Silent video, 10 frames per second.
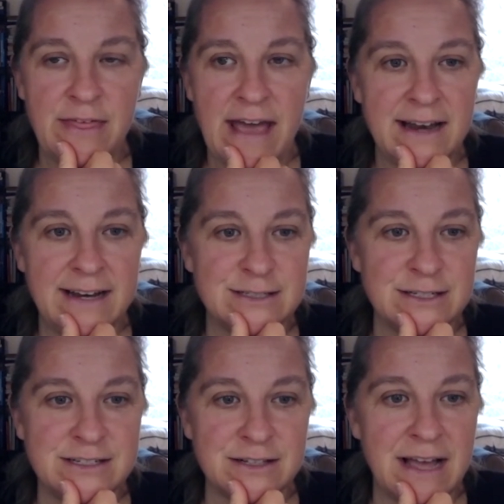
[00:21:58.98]
That is
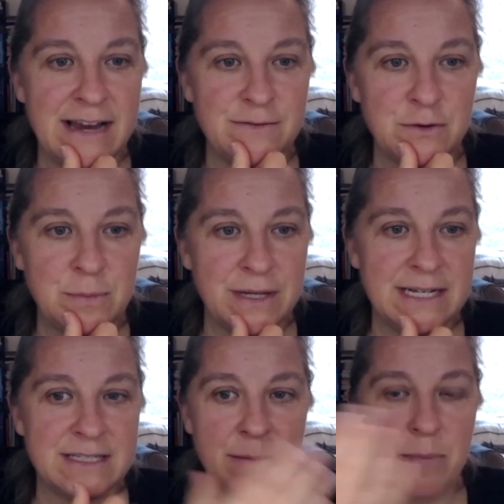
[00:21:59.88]
a delightful
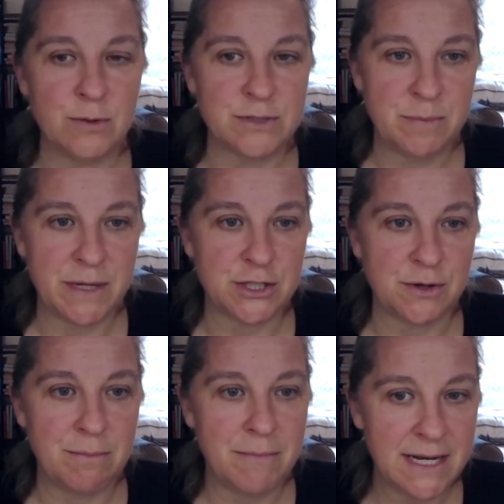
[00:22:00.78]
place. They post a picture
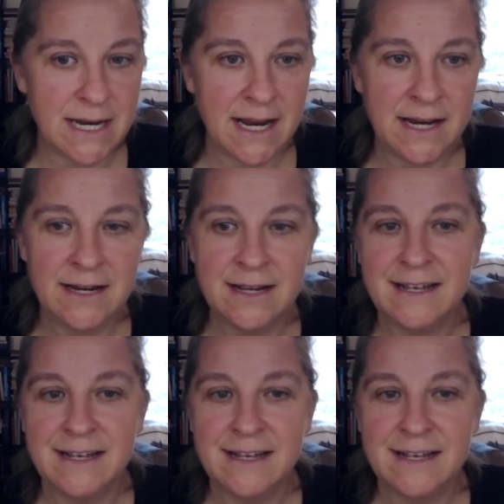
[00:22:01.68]
on Monday.